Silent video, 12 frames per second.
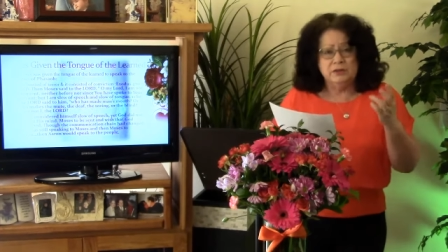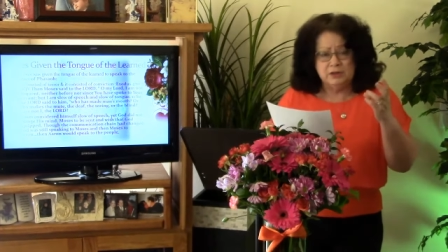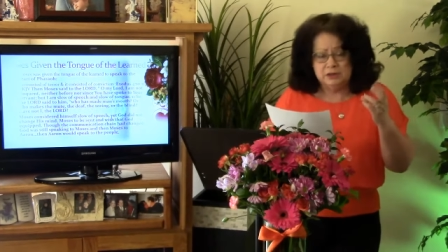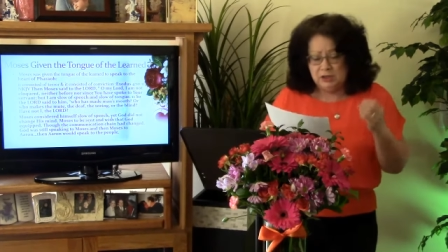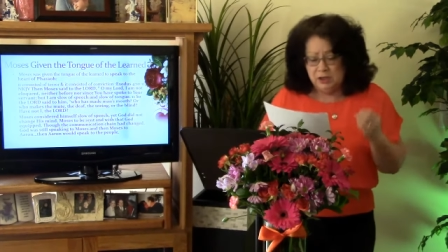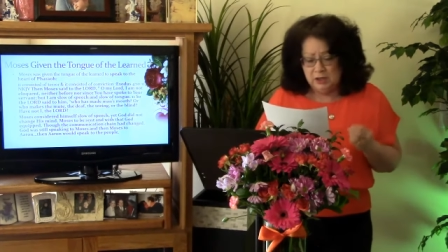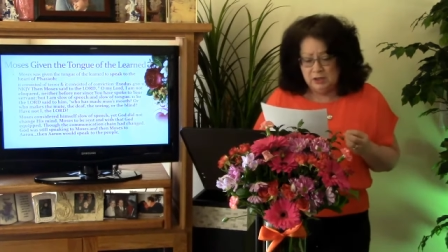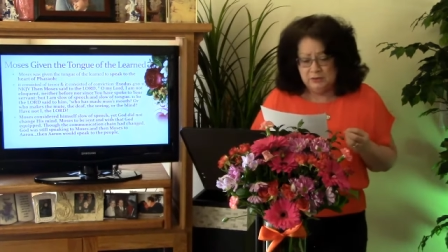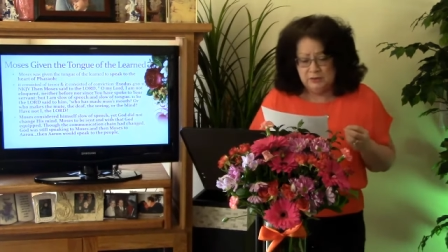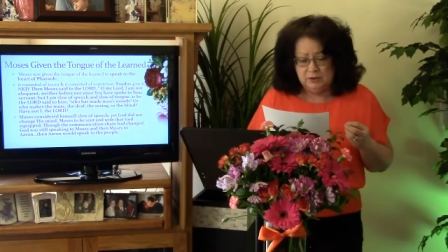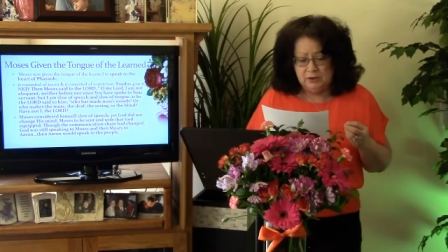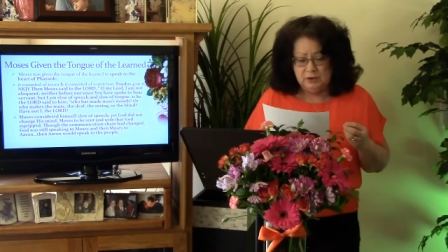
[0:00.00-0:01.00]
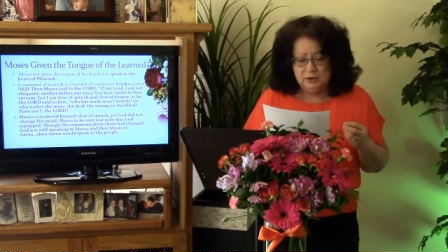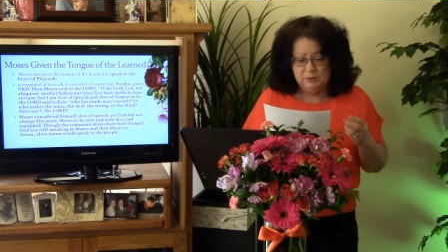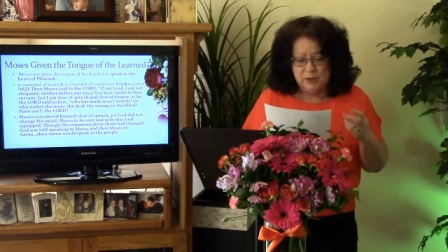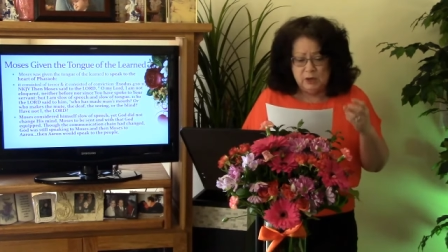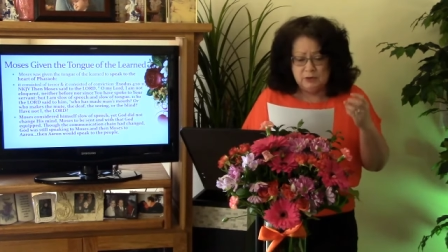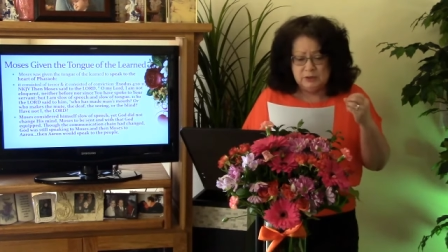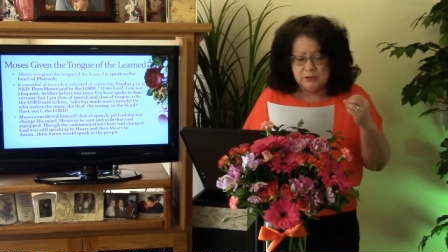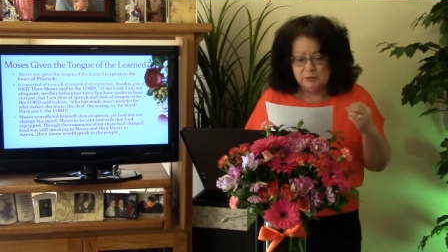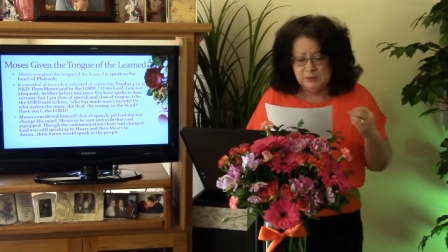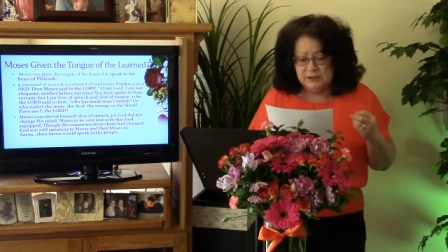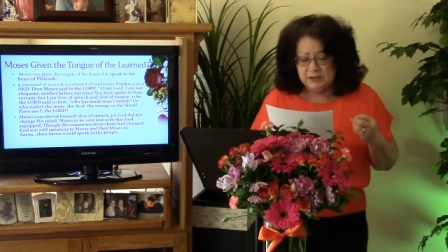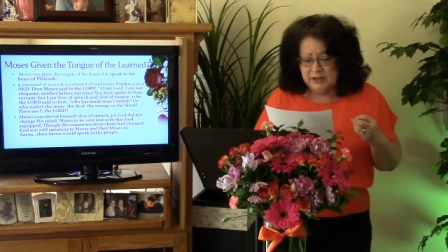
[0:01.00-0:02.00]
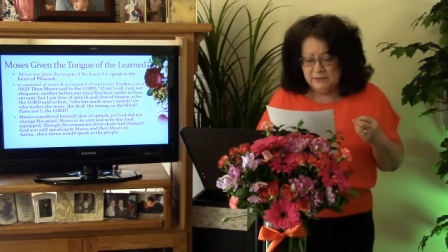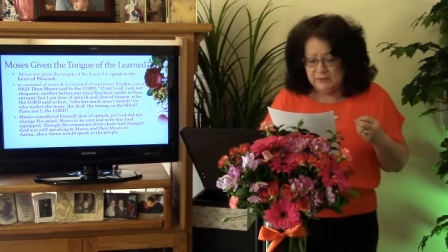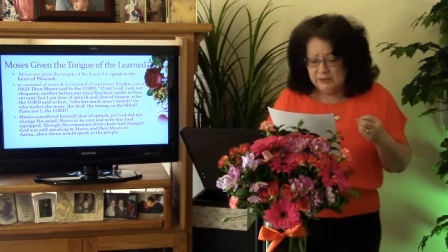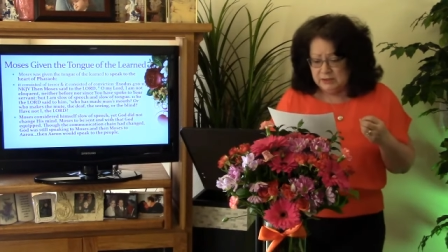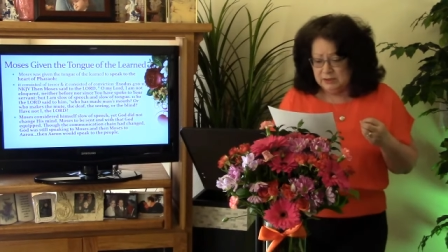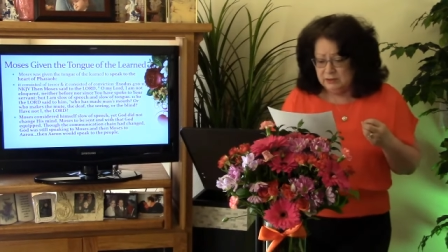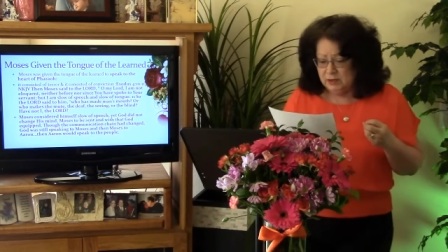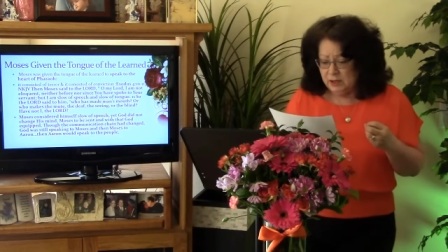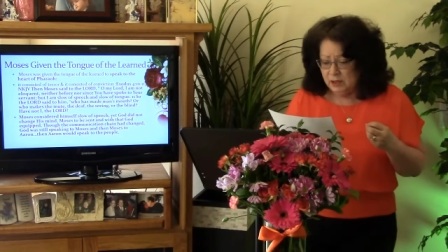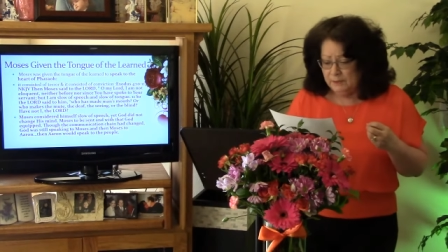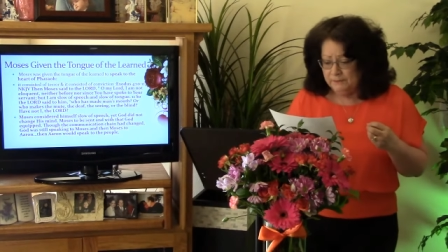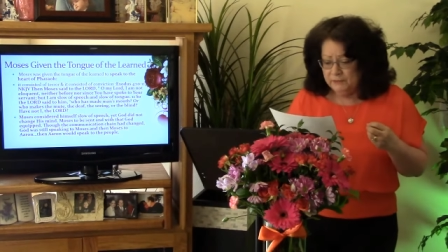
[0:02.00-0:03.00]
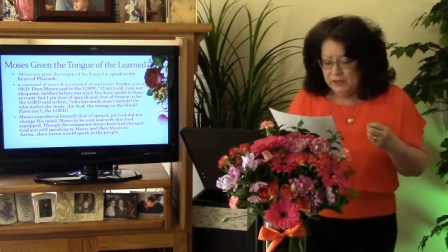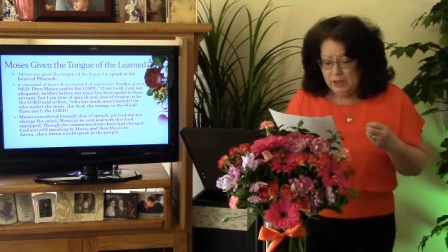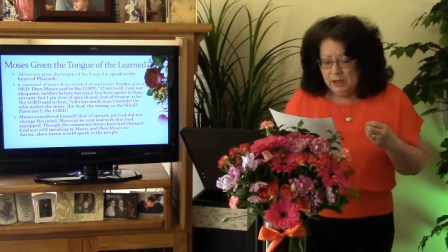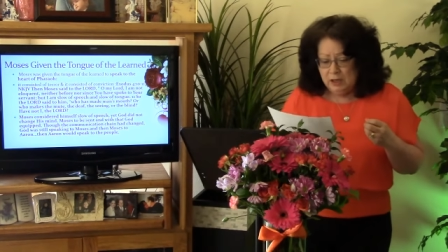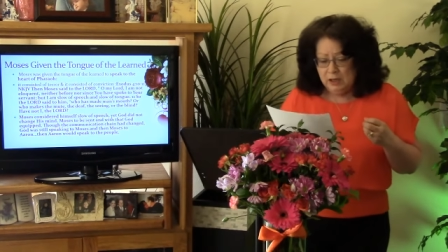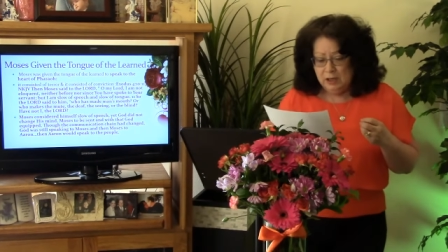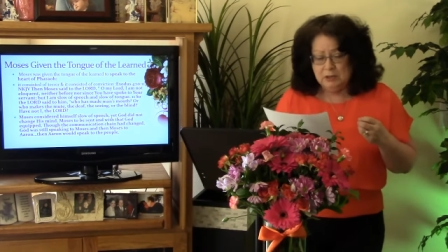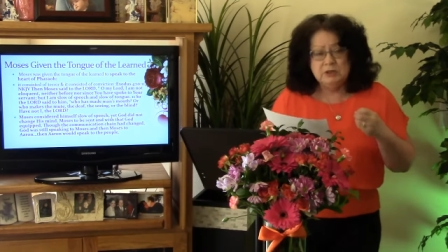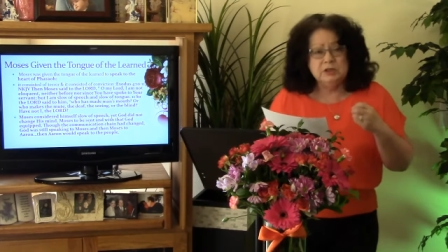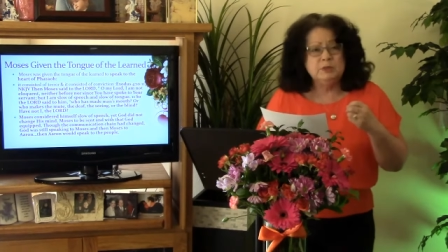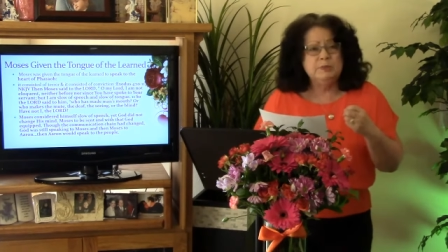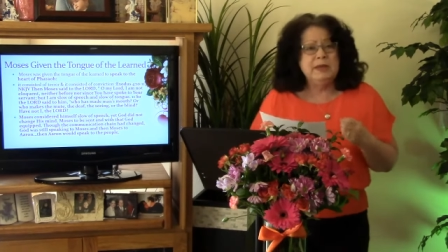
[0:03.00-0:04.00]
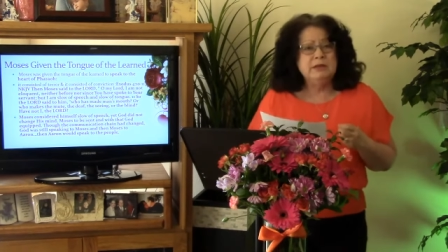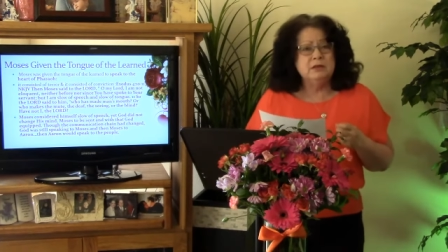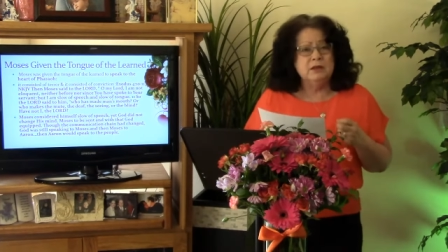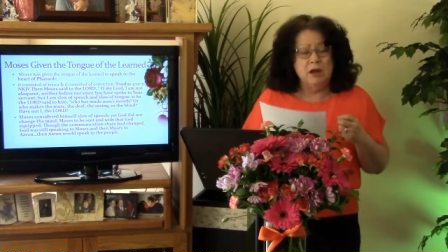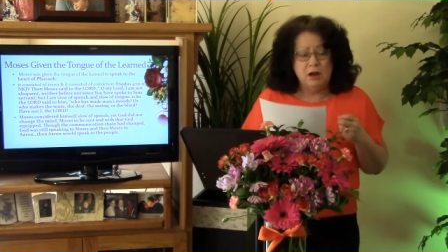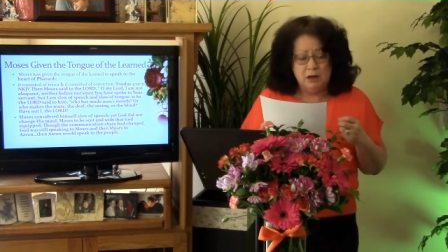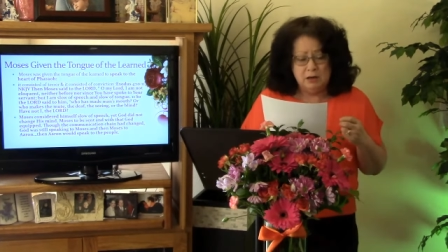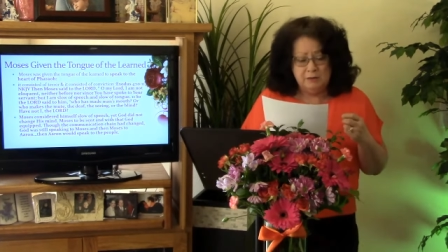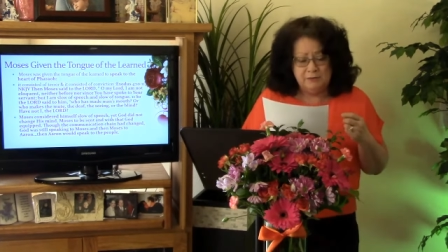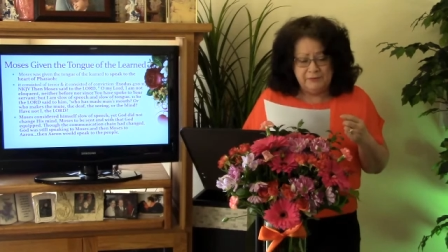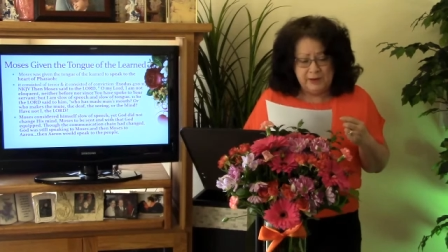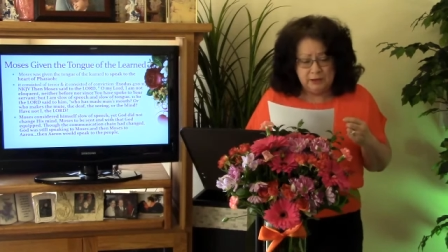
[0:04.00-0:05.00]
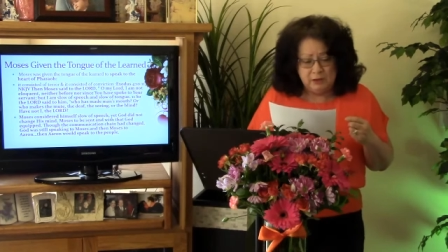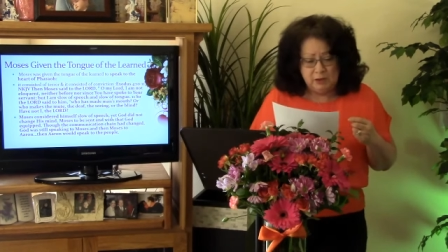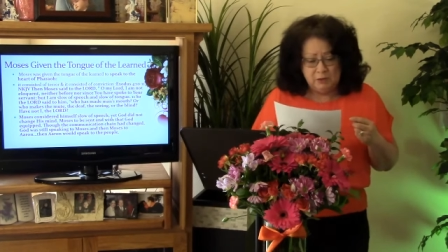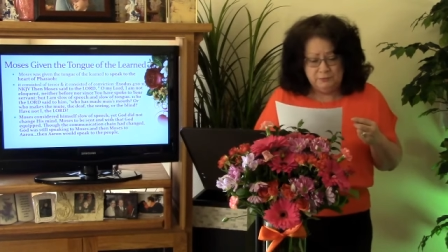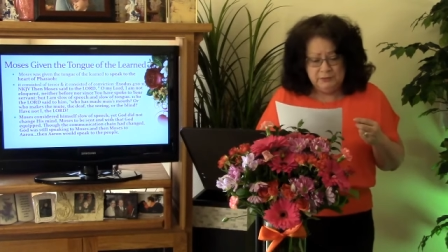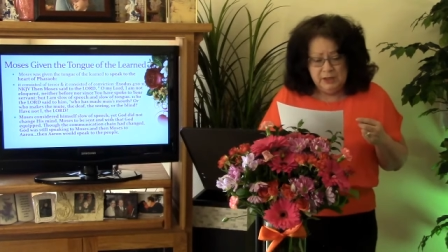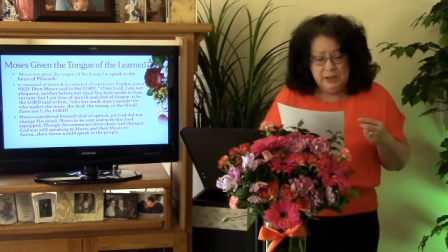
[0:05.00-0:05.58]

the tongue of the learned. Moses was given this tongue uh, to speak to the heart of Pharaoh.